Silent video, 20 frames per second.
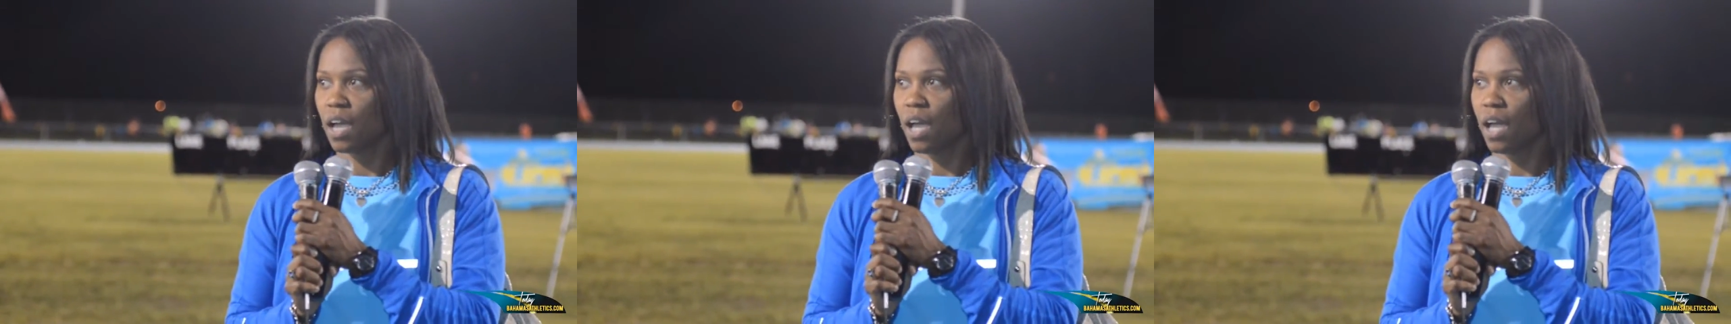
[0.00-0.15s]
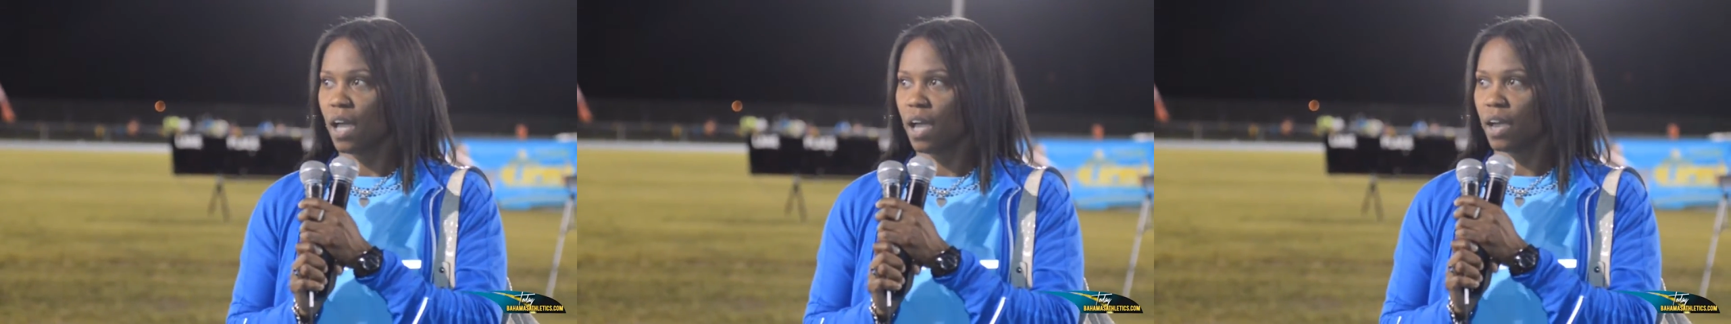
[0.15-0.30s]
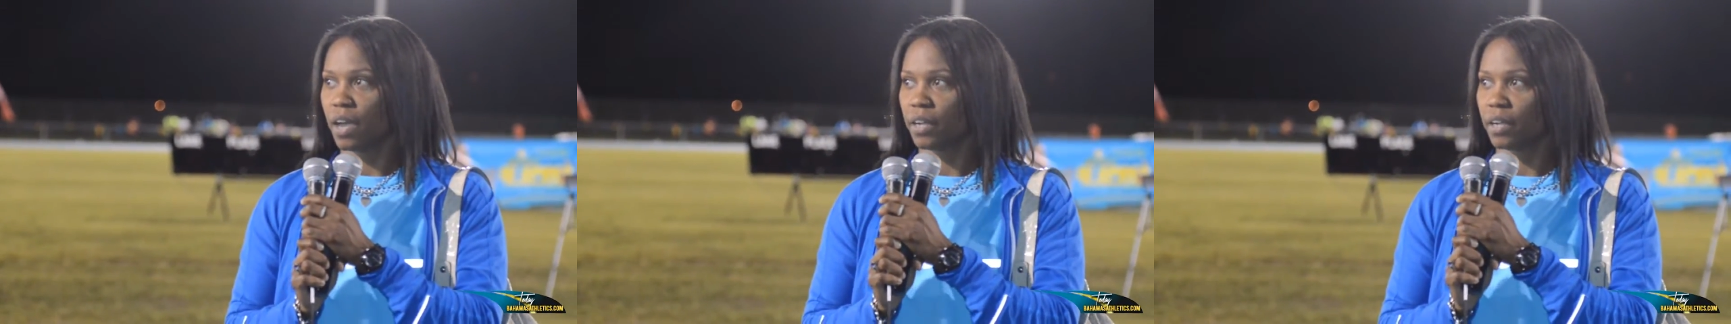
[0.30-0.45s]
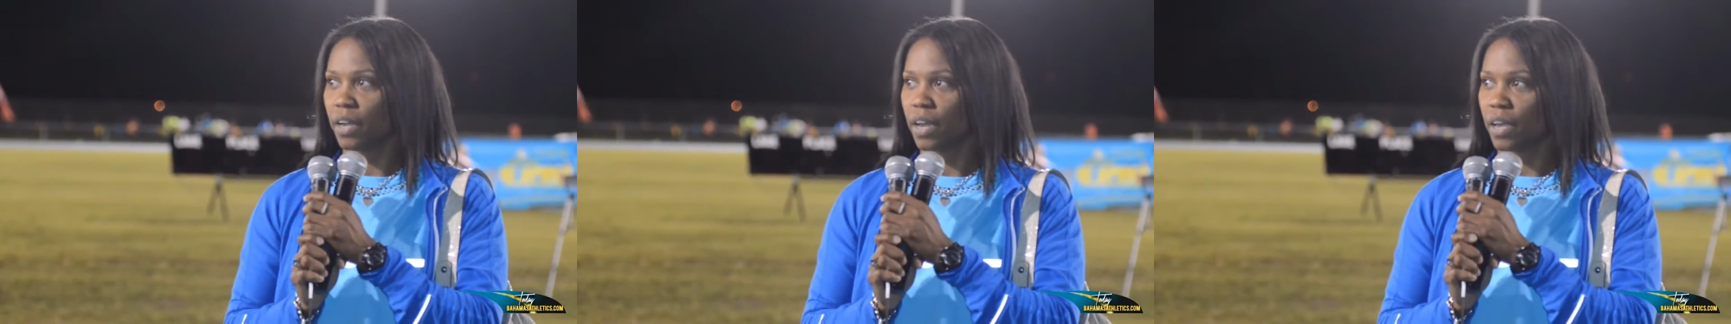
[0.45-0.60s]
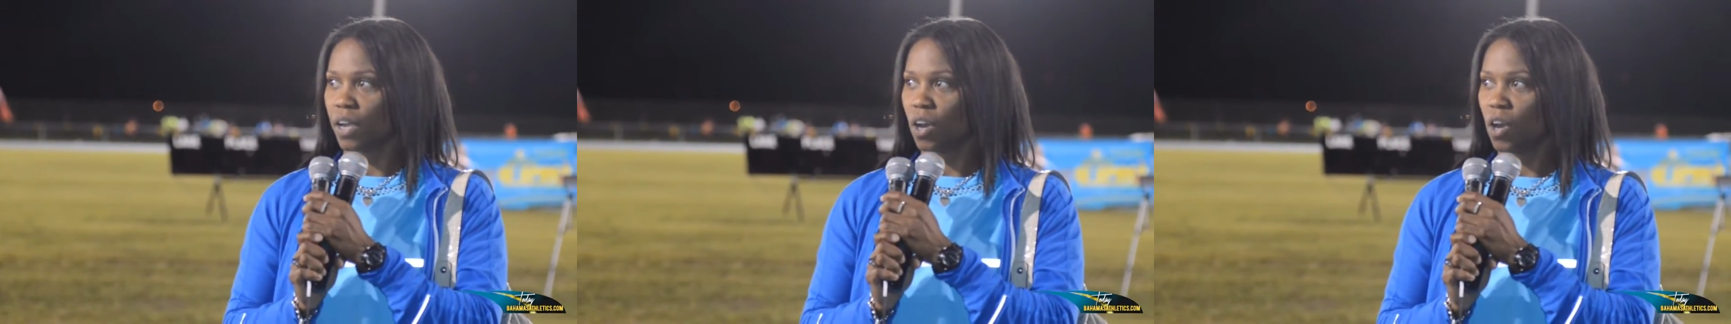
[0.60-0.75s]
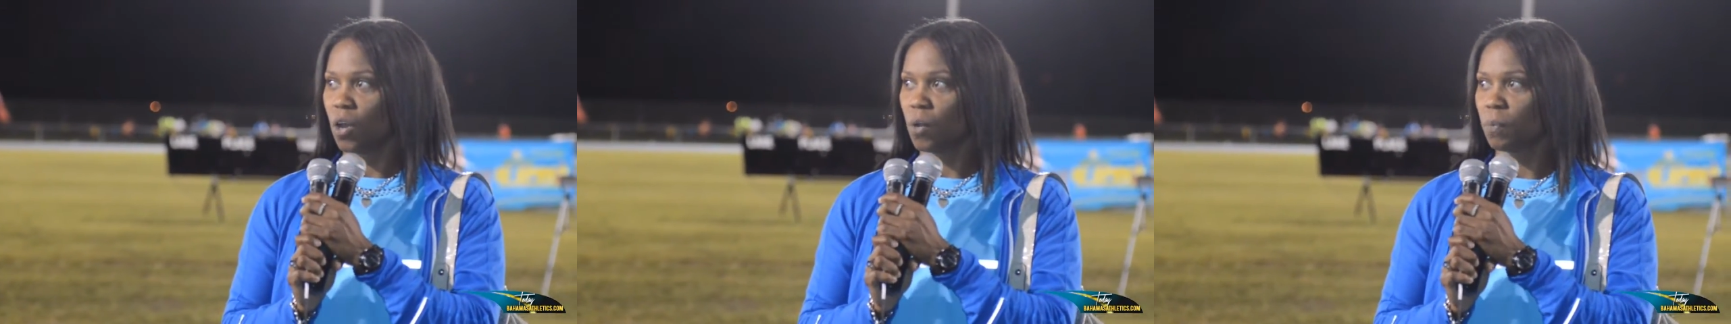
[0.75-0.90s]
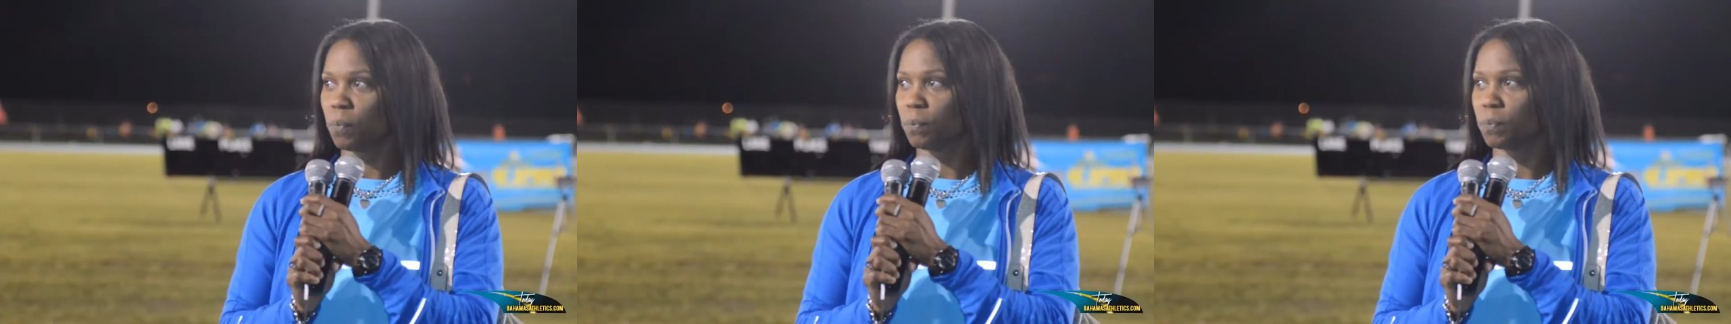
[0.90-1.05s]
And I
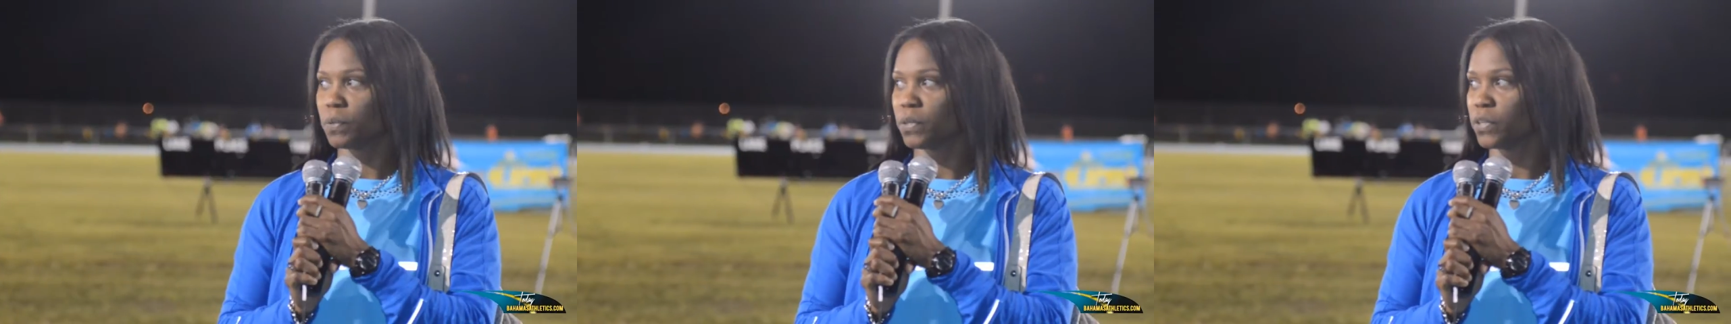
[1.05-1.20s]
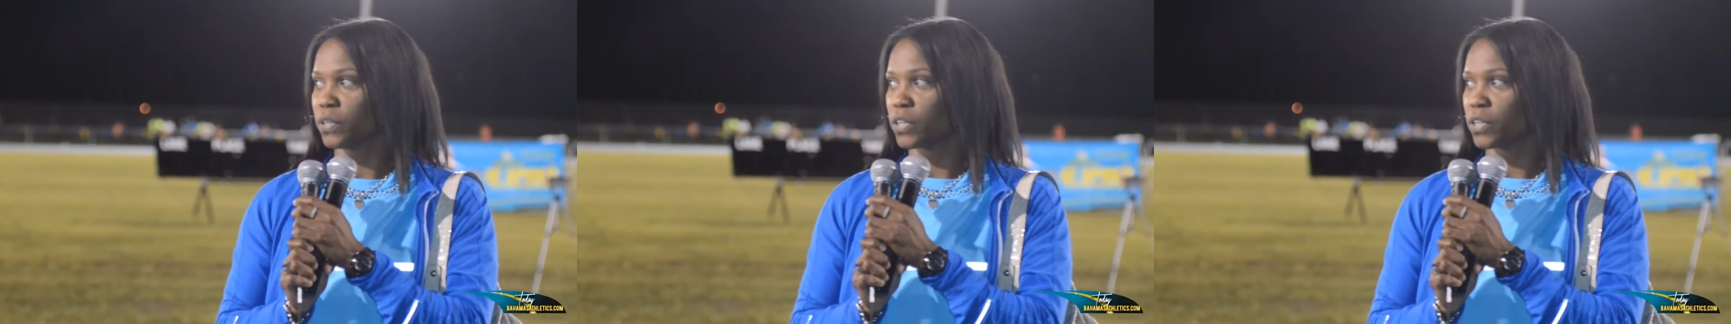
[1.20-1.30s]
hope to